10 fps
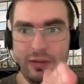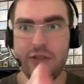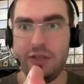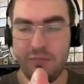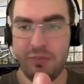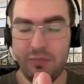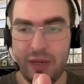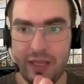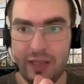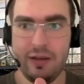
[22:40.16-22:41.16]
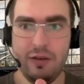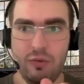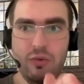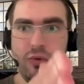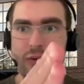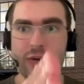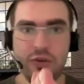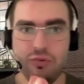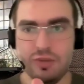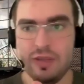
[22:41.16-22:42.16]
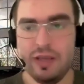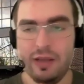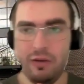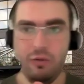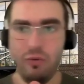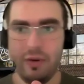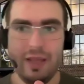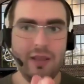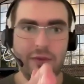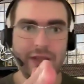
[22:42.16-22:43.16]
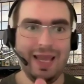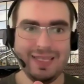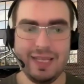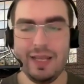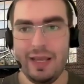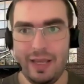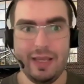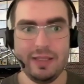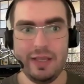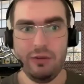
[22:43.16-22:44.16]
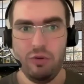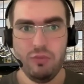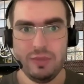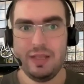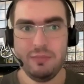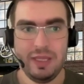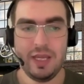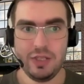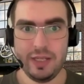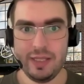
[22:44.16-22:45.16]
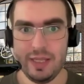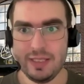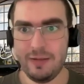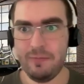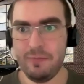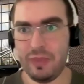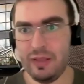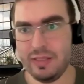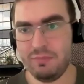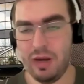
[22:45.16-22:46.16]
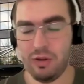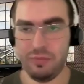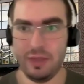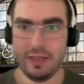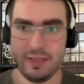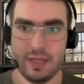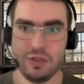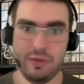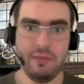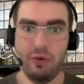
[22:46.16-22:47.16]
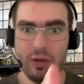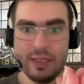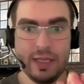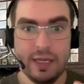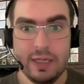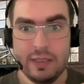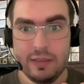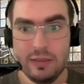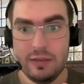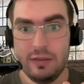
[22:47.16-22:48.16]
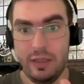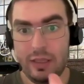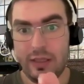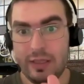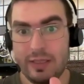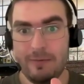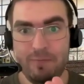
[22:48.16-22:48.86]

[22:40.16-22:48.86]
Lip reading: Spring or Juice or anything like that, and they know that application context is part of such frameworks. It is